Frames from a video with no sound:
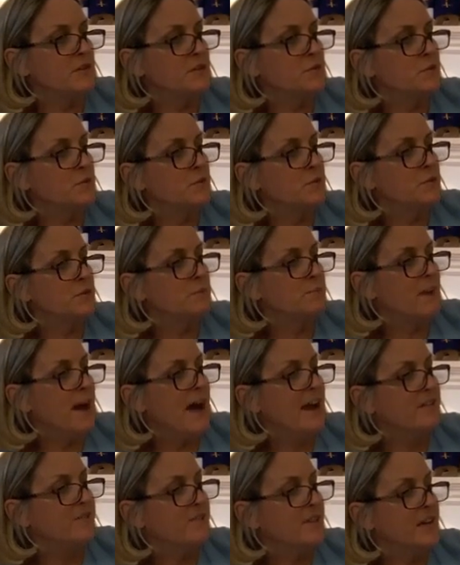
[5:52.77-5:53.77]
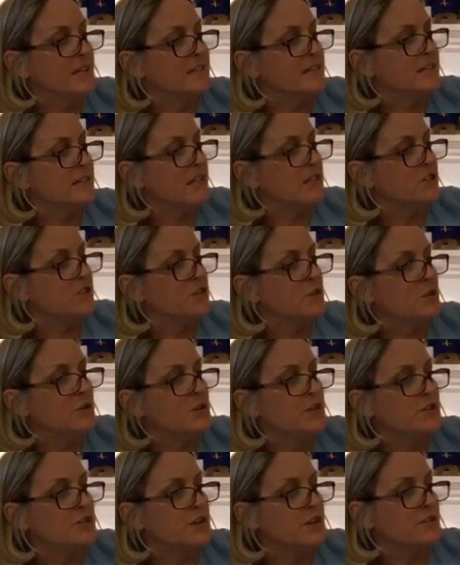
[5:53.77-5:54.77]
school's back fence and showed
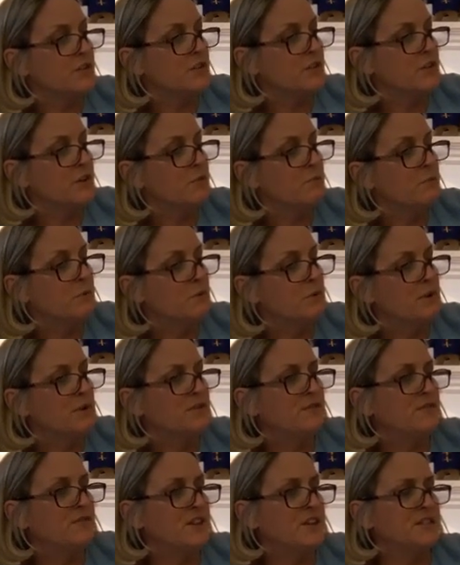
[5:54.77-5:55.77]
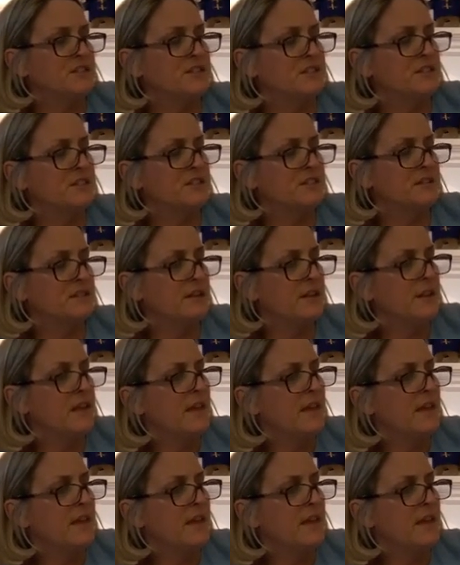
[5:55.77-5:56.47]
each other their bored faces.